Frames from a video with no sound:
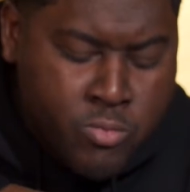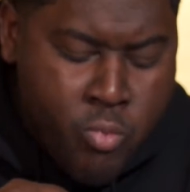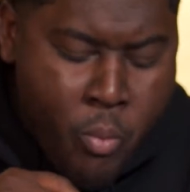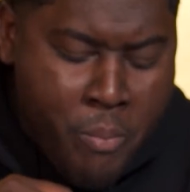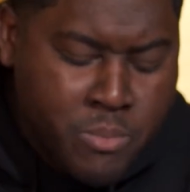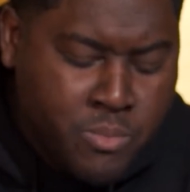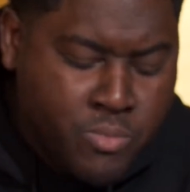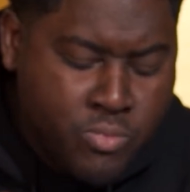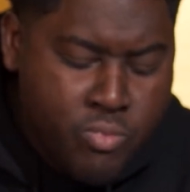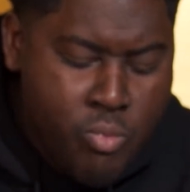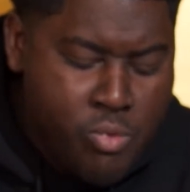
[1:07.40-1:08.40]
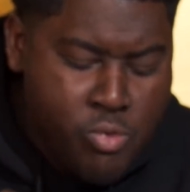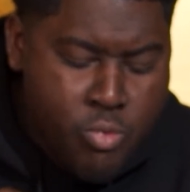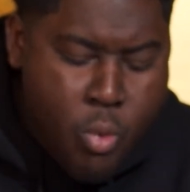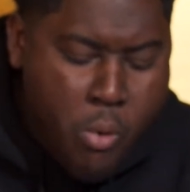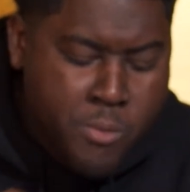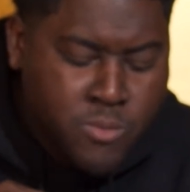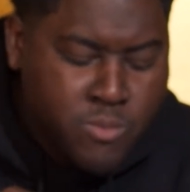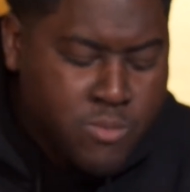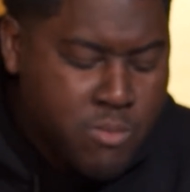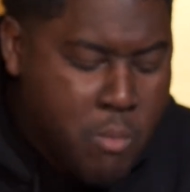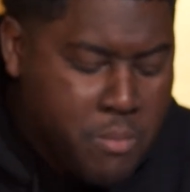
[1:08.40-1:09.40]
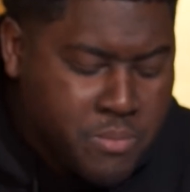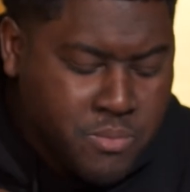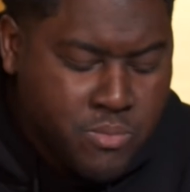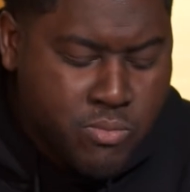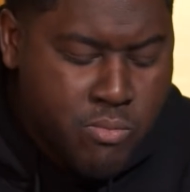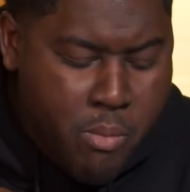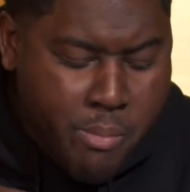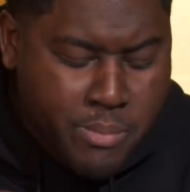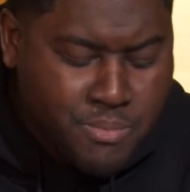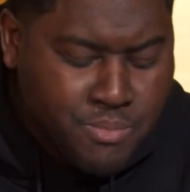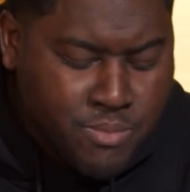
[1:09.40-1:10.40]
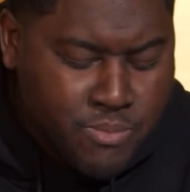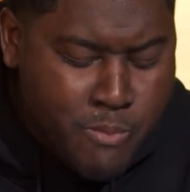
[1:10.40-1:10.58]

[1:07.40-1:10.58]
So they are still eating. Um, clearly,